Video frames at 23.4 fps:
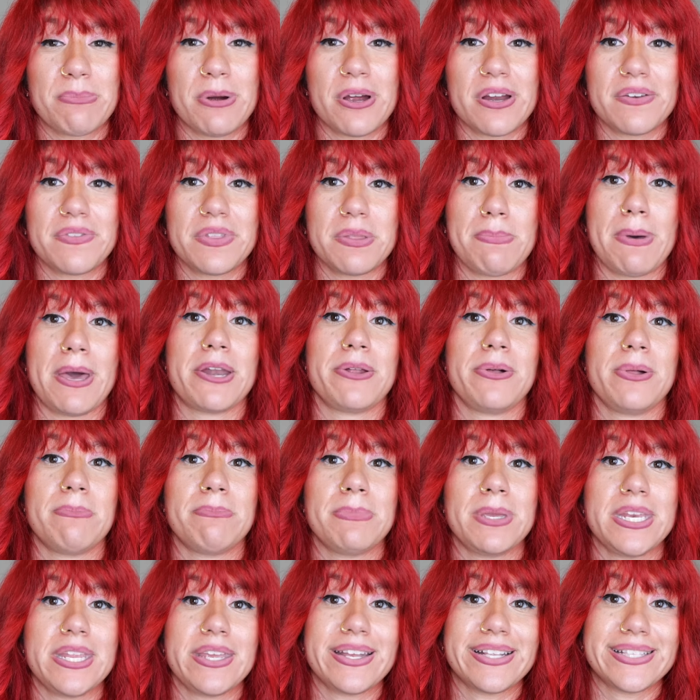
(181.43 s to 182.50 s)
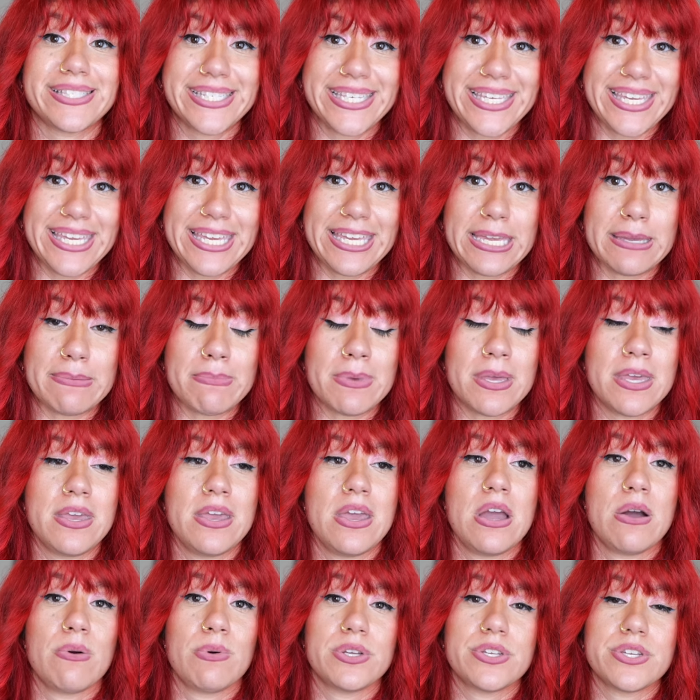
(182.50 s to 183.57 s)
a part of the Battle Up Media team,
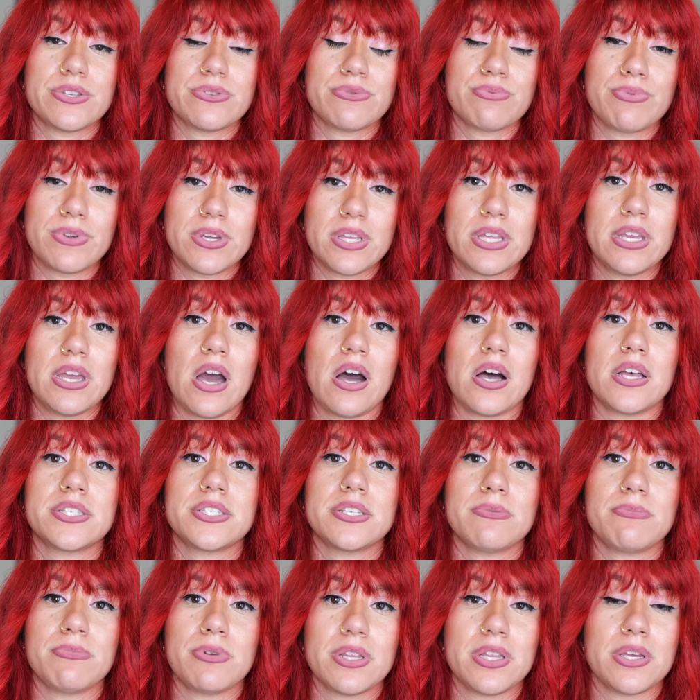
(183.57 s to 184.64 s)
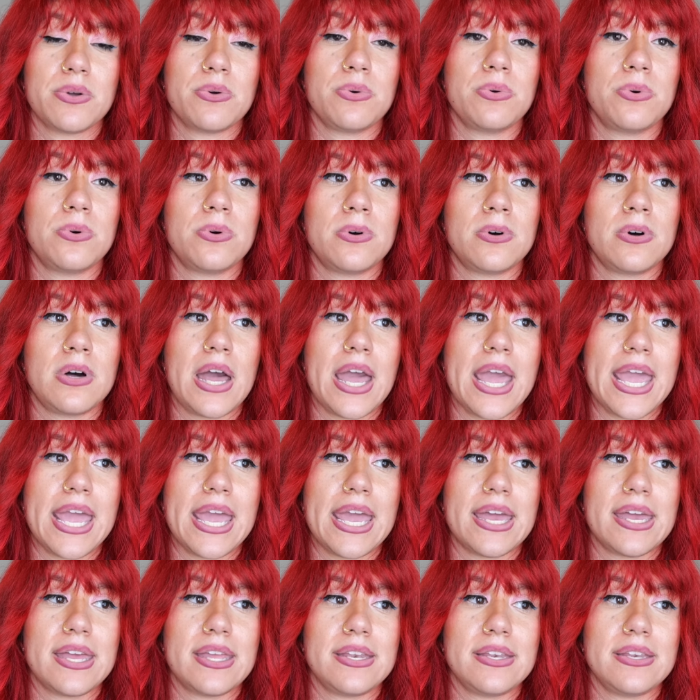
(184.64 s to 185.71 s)
which is really awesome, really cool,
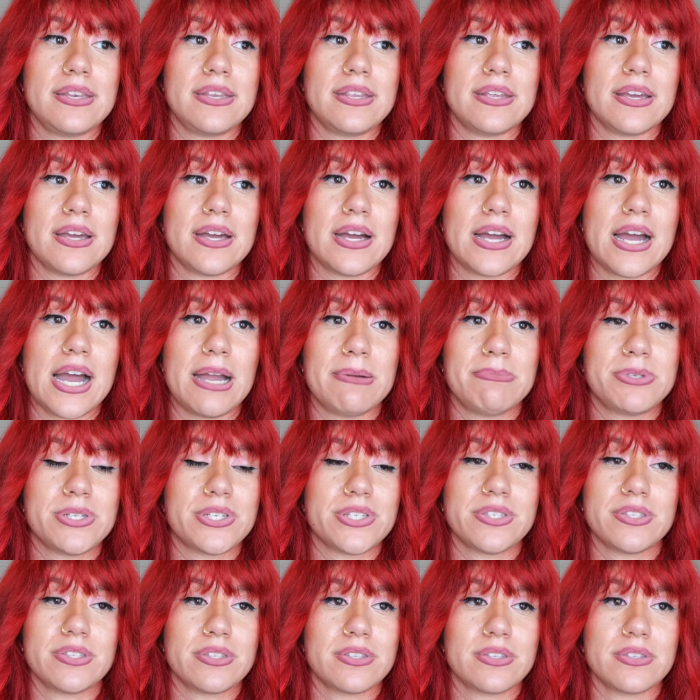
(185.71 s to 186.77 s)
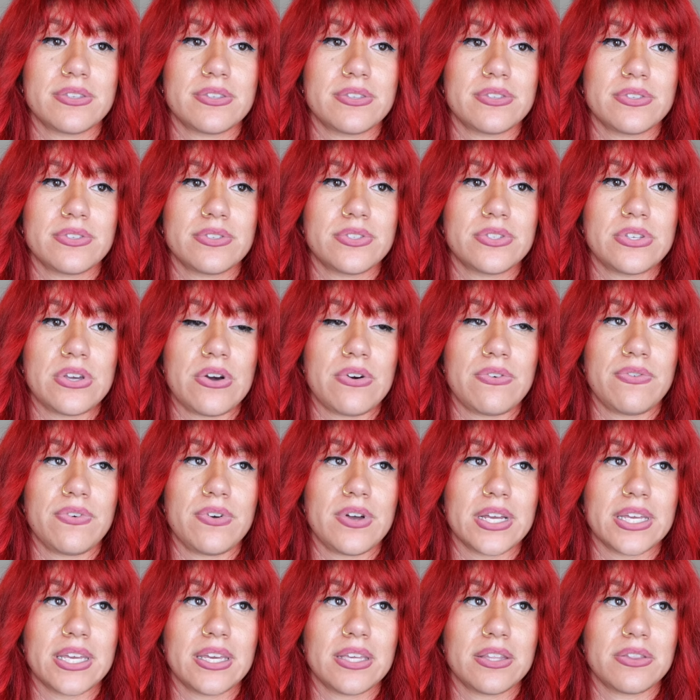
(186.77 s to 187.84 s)
and I'm just so
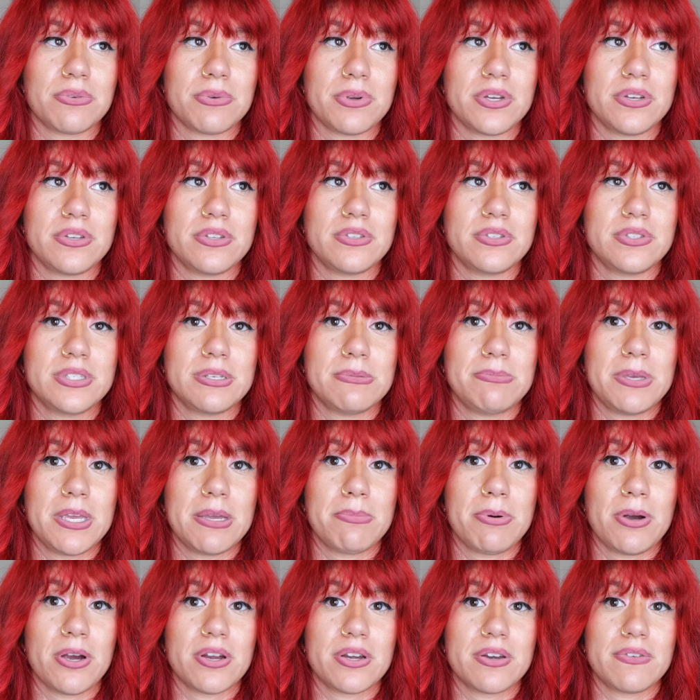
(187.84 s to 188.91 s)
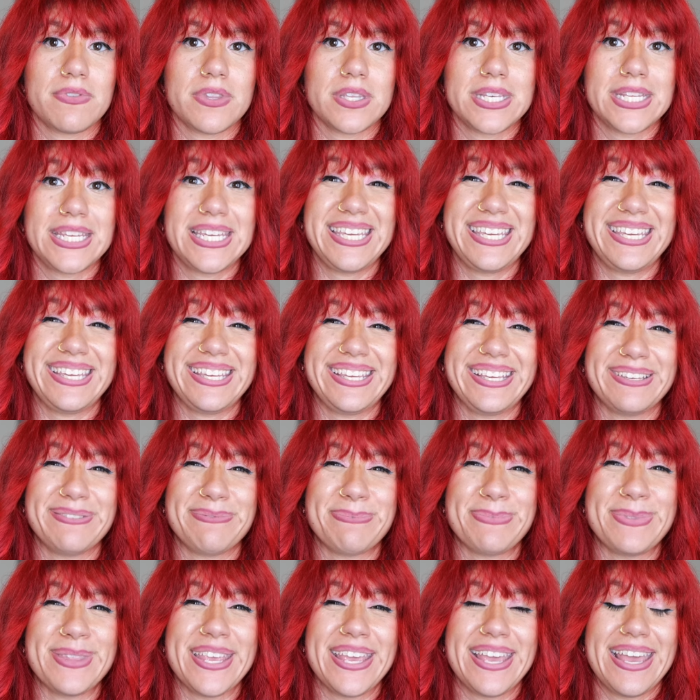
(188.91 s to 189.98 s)
fucking thrilled to be a part of the
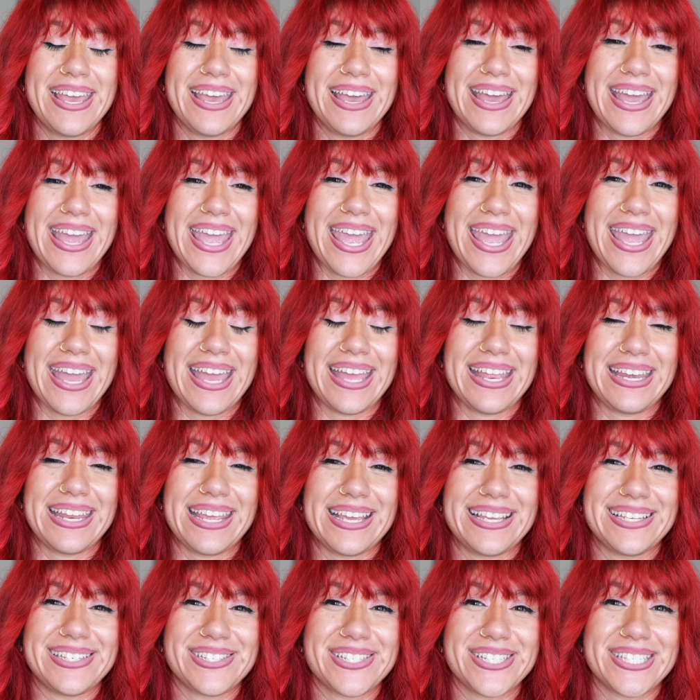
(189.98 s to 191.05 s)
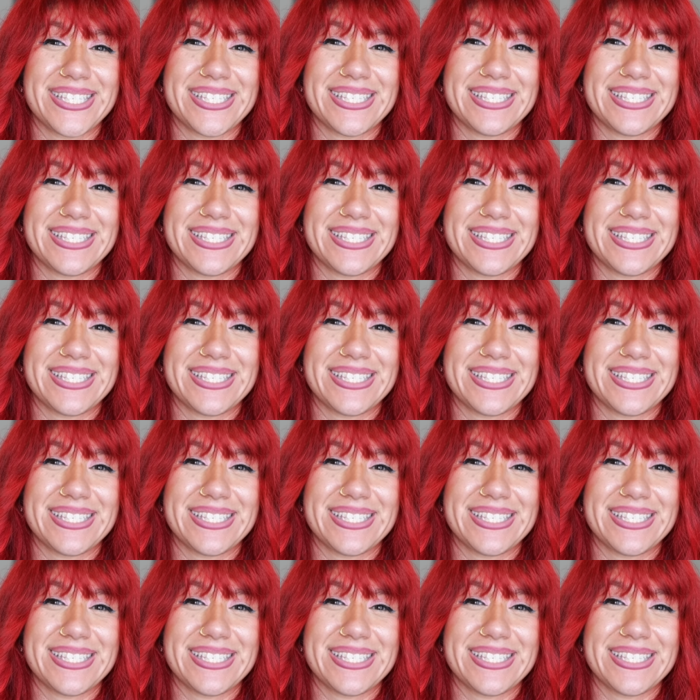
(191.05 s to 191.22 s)
team. And it's